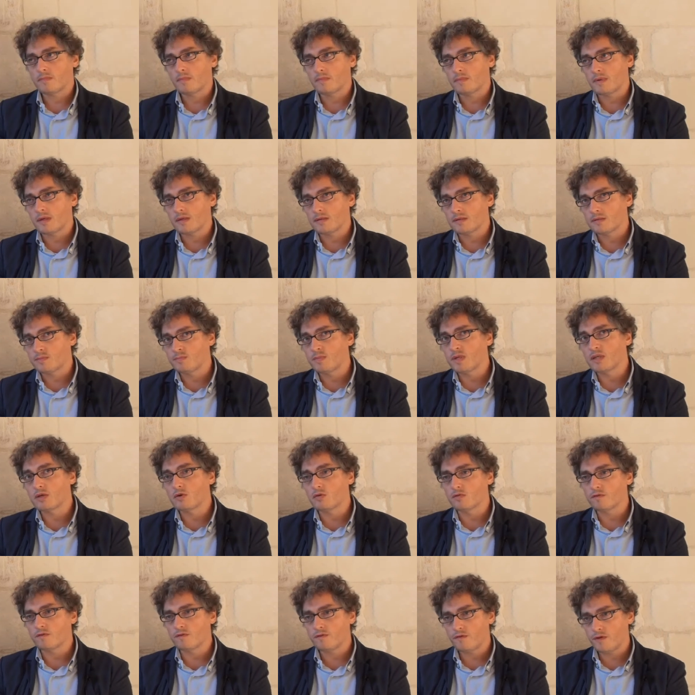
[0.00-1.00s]
it's been
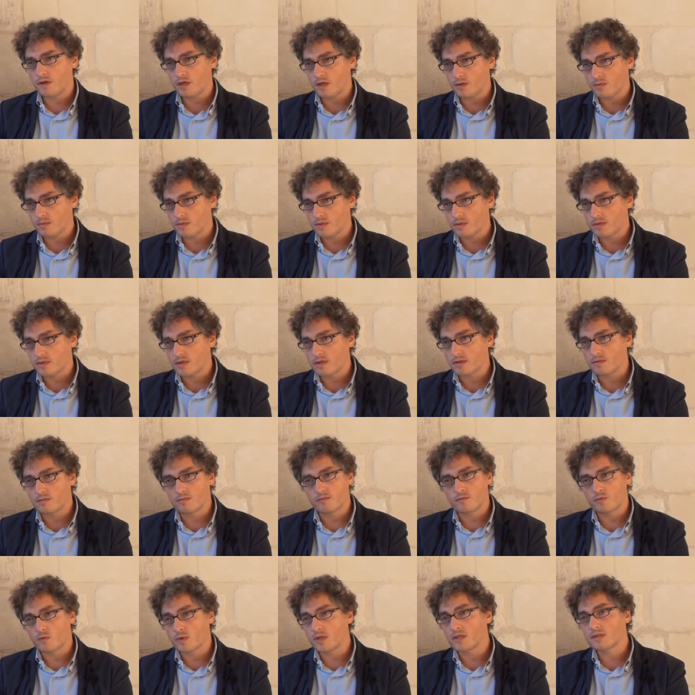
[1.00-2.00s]
confirmed that,
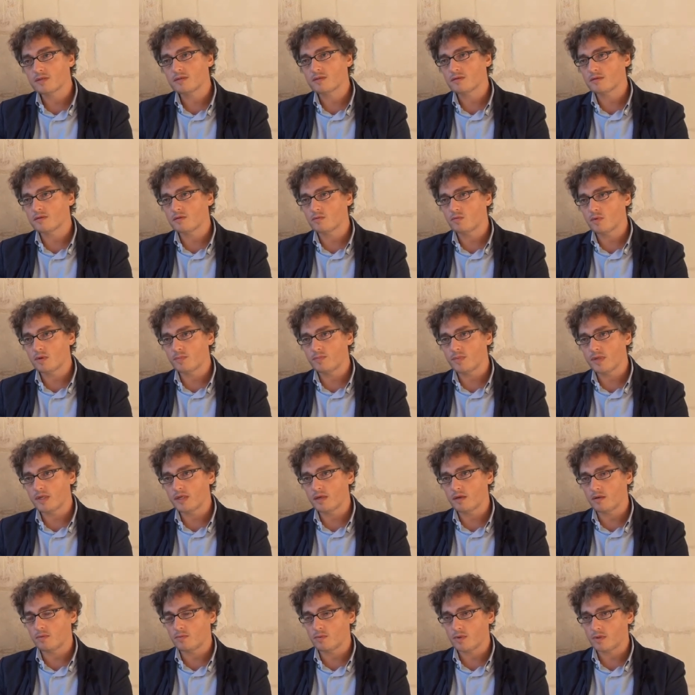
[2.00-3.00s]
for instance, there will be
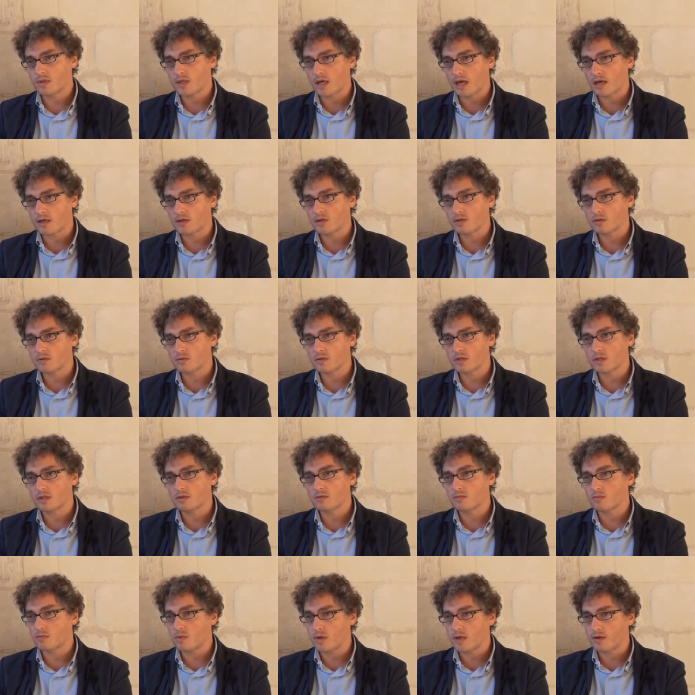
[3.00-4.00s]
a reduction
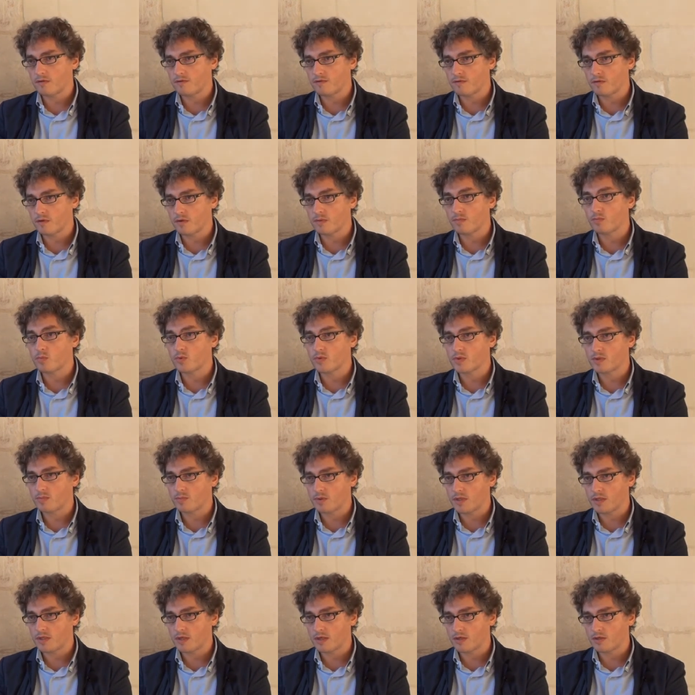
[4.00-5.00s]
in rainfall and
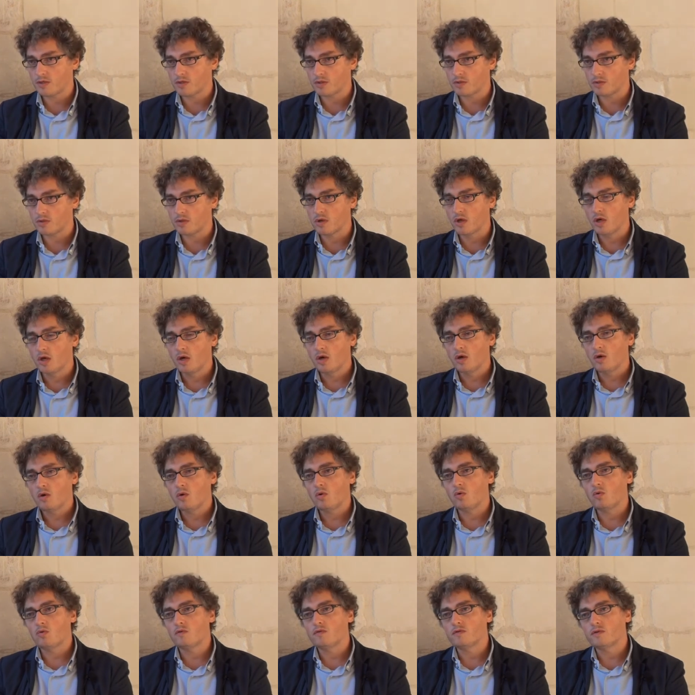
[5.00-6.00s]
precipitation
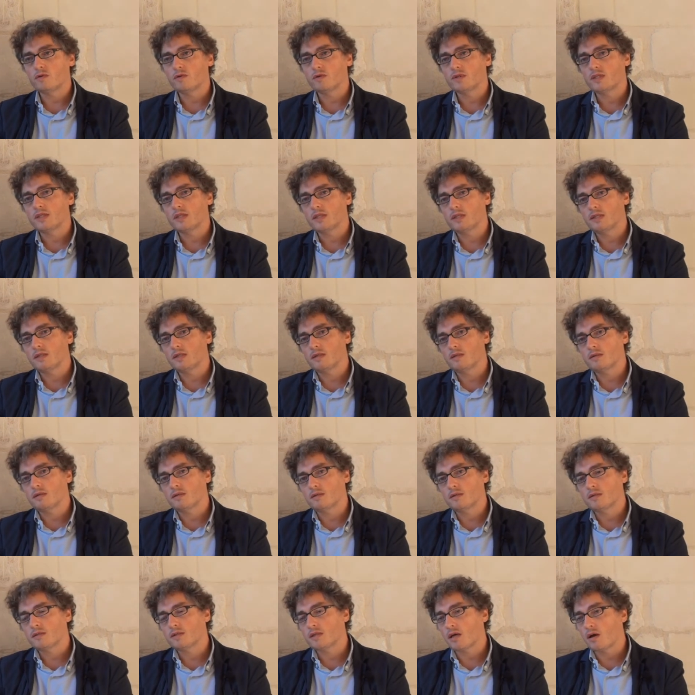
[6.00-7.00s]
over the
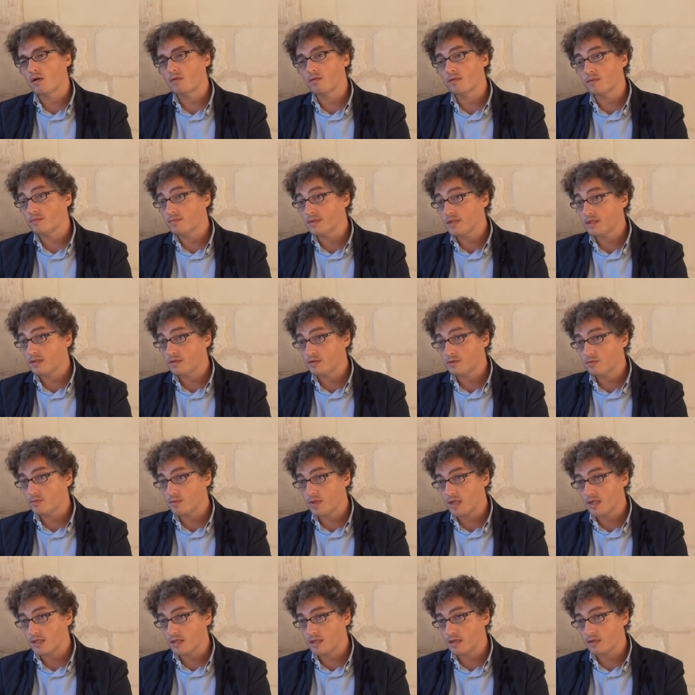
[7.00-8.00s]
southern
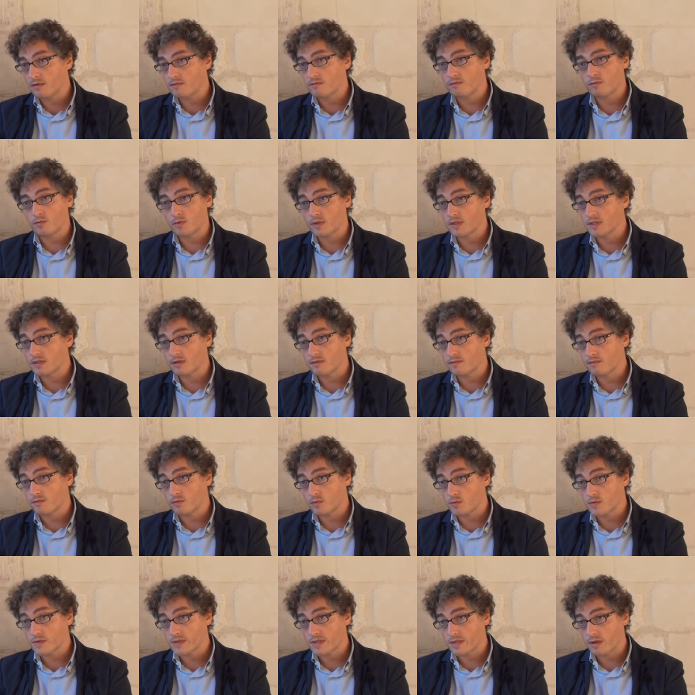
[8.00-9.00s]
Mediterranean, for instance,
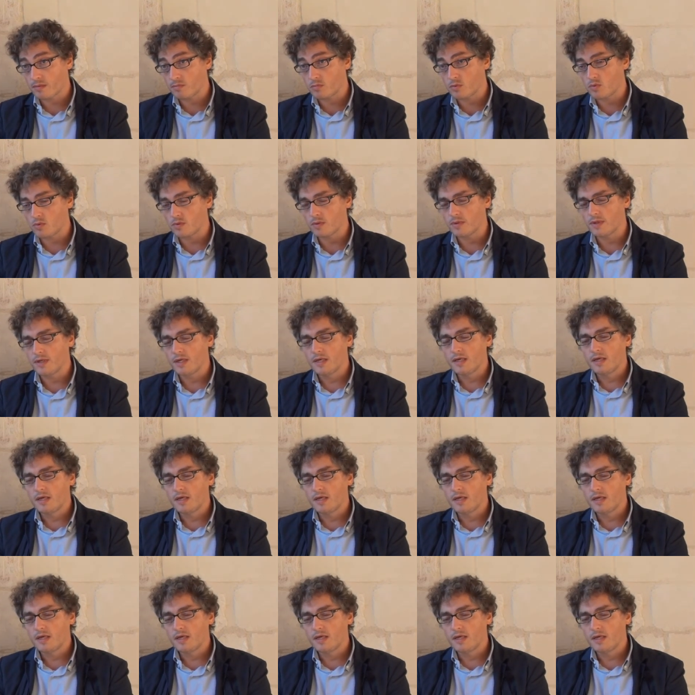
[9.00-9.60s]
for summer.